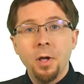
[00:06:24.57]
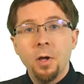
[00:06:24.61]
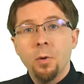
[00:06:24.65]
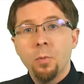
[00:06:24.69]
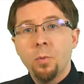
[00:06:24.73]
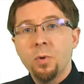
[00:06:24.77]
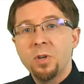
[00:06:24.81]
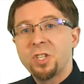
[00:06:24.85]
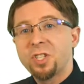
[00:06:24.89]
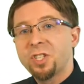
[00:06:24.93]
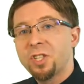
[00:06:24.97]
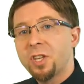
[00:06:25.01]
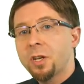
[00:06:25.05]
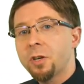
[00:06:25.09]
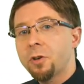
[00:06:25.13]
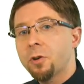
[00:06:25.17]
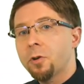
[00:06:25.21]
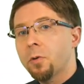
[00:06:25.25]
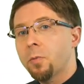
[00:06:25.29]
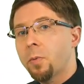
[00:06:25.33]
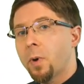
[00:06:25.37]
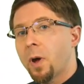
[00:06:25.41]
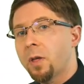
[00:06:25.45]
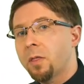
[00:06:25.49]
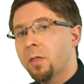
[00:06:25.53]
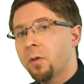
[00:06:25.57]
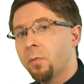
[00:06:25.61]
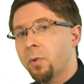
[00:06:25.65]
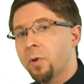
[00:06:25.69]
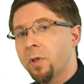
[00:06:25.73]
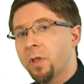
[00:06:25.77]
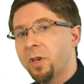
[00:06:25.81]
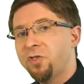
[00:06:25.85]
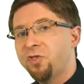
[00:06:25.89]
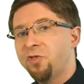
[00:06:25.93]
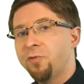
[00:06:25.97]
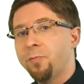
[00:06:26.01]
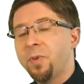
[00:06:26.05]
which centered around the
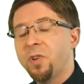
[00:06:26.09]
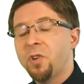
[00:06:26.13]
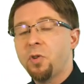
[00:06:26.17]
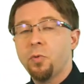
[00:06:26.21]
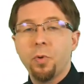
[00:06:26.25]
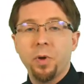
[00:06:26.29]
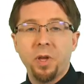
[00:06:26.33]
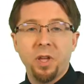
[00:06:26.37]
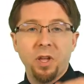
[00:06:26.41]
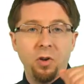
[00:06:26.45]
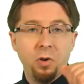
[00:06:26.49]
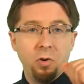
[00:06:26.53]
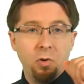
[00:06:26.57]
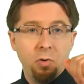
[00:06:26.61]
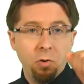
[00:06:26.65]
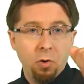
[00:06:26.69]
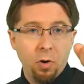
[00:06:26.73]
relation between